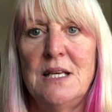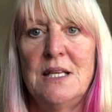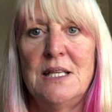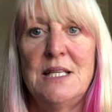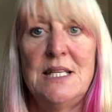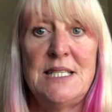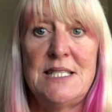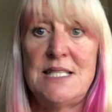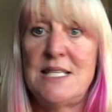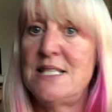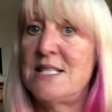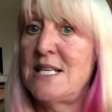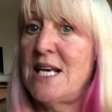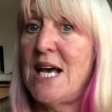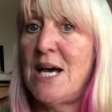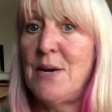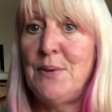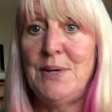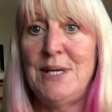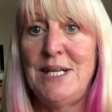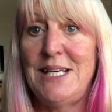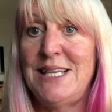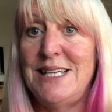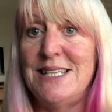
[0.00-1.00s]
This is
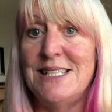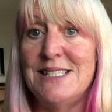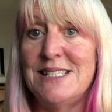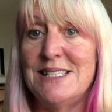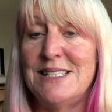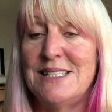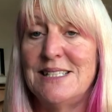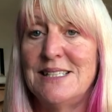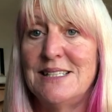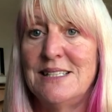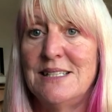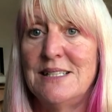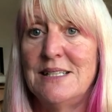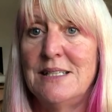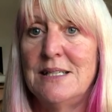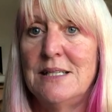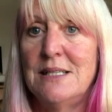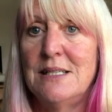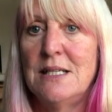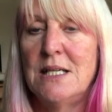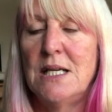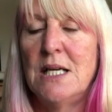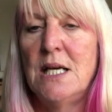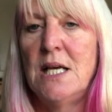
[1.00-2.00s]
how it is.
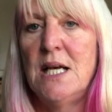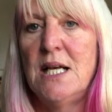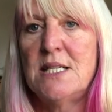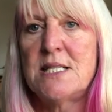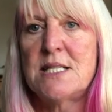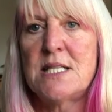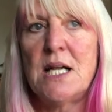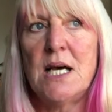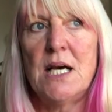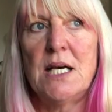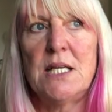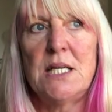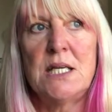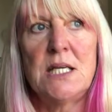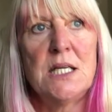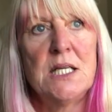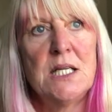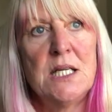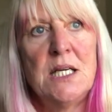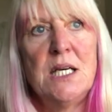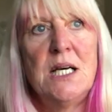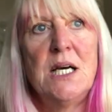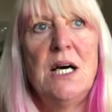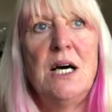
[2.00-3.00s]
It's like
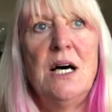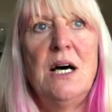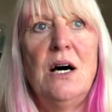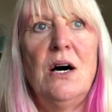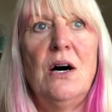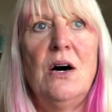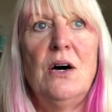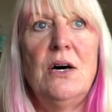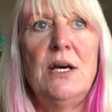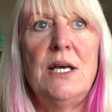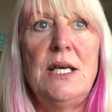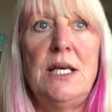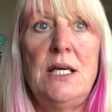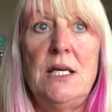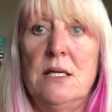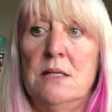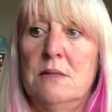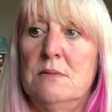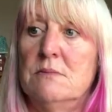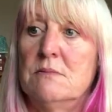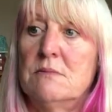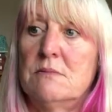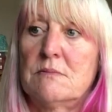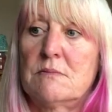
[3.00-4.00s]
I
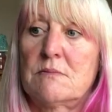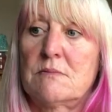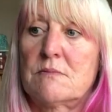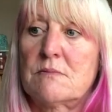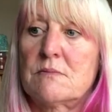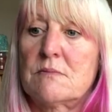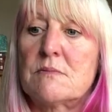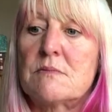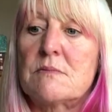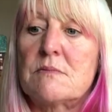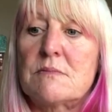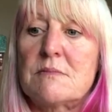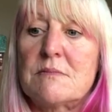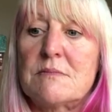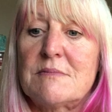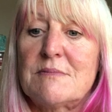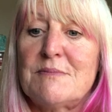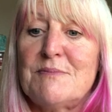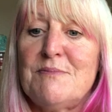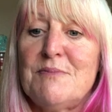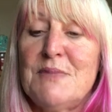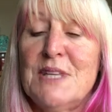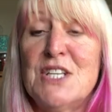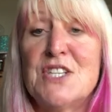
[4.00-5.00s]

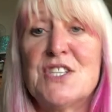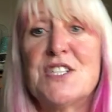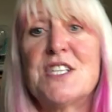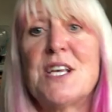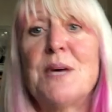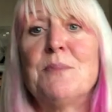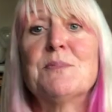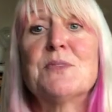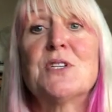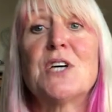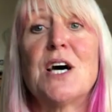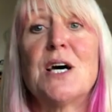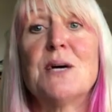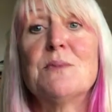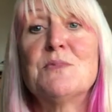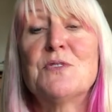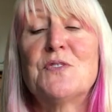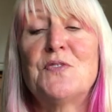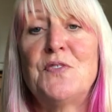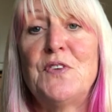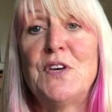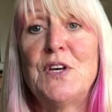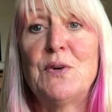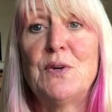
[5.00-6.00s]

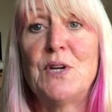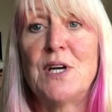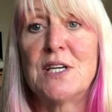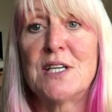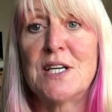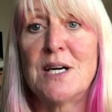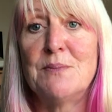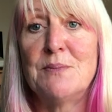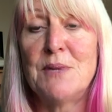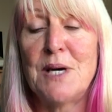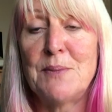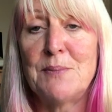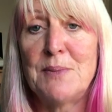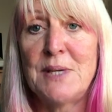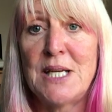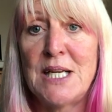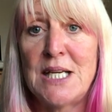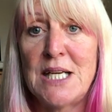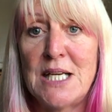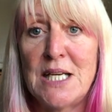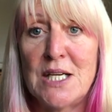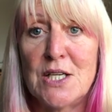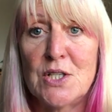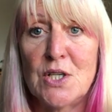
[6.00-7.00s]
sometimes feel like I might be
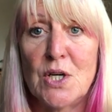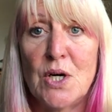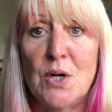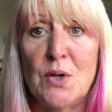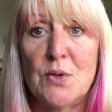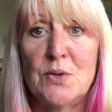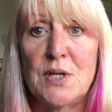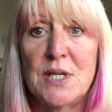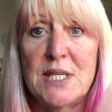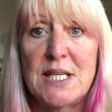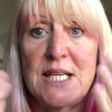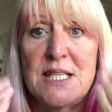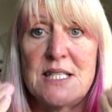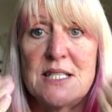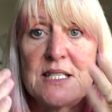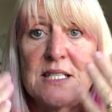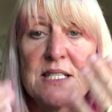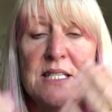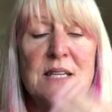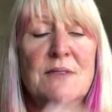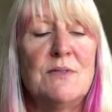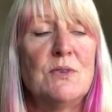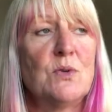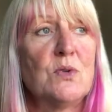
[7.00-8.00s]
getting a cold, I get the
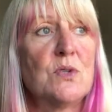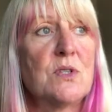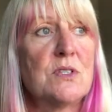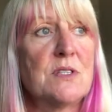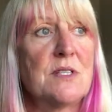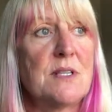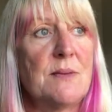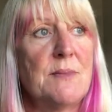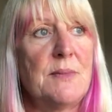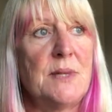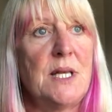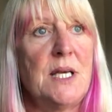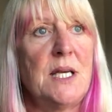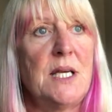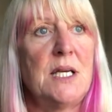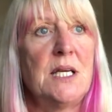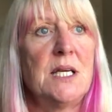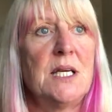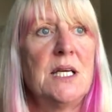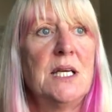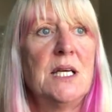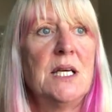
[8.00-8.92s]
snivels or something.